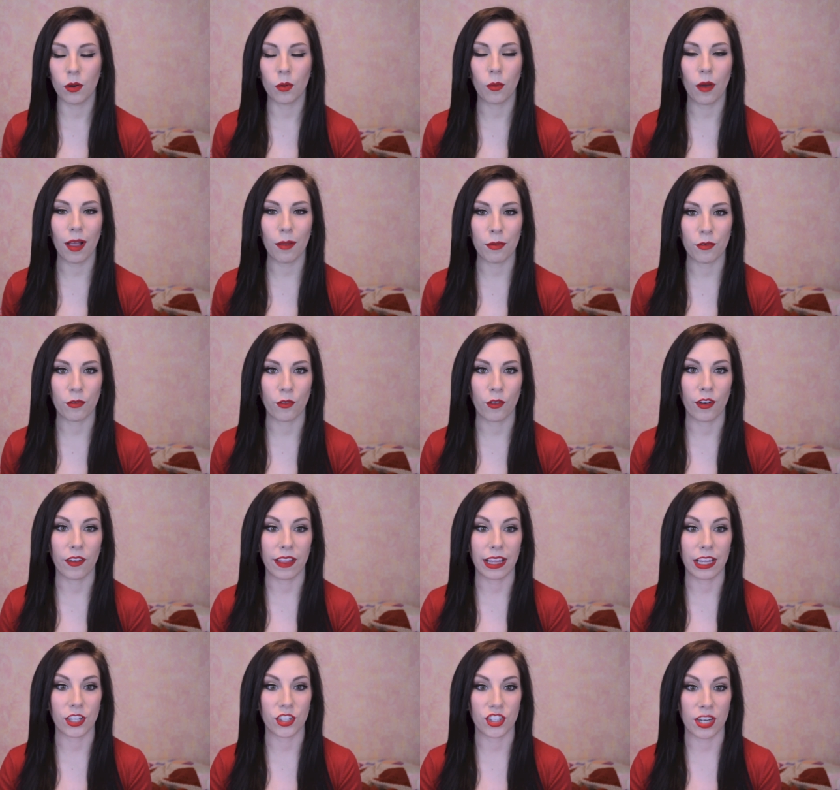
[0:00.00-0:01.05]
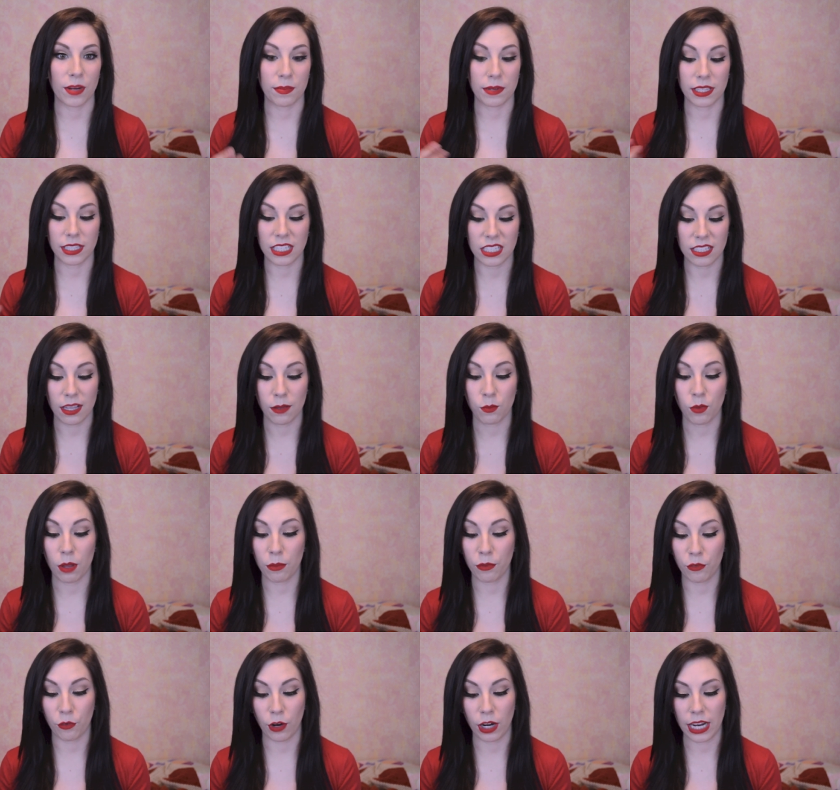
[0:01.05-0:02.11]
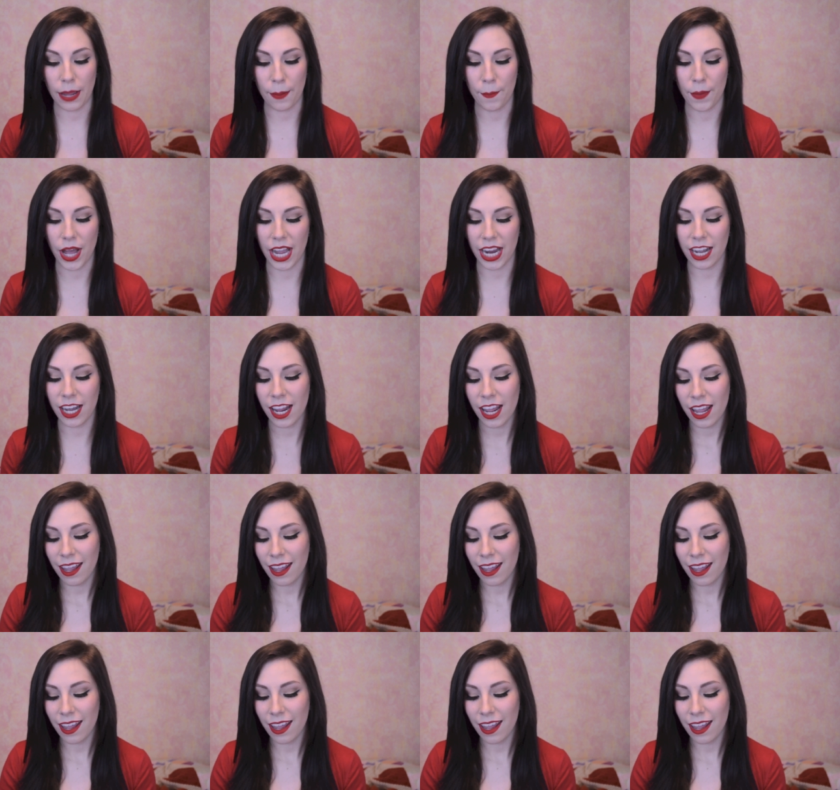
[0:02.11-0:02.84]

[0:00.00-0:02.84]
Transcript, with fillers: well before they get shipped, at least well before I get mine.